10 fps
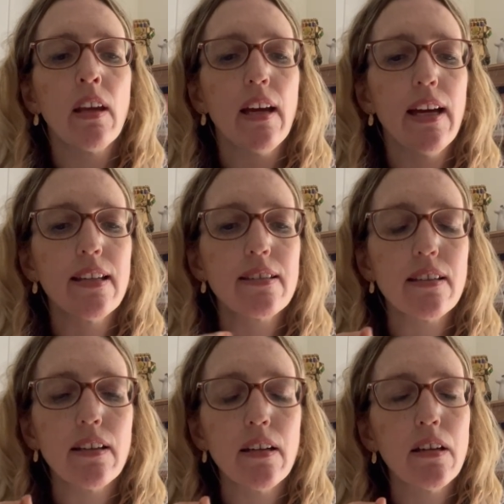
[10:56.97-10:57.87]
And
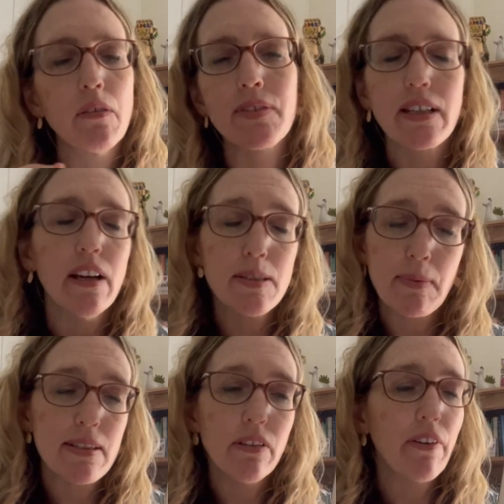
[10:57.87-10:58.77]
obviously her
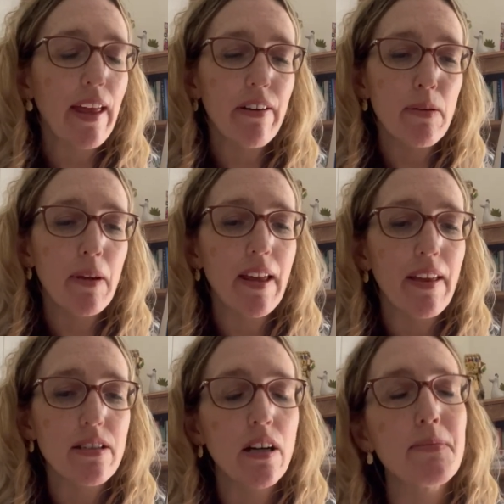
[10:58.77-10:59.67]
husband's not up there at
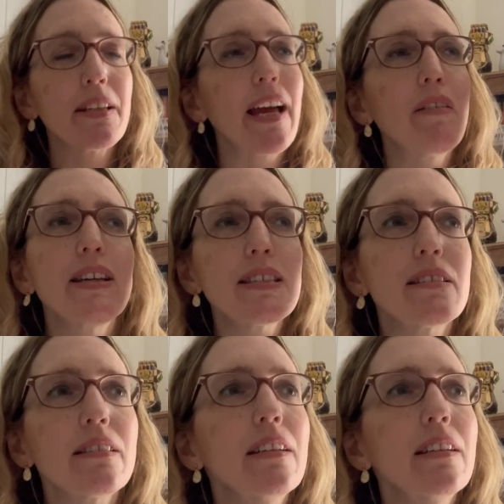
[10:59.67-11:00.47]
that time. So yeah, it's,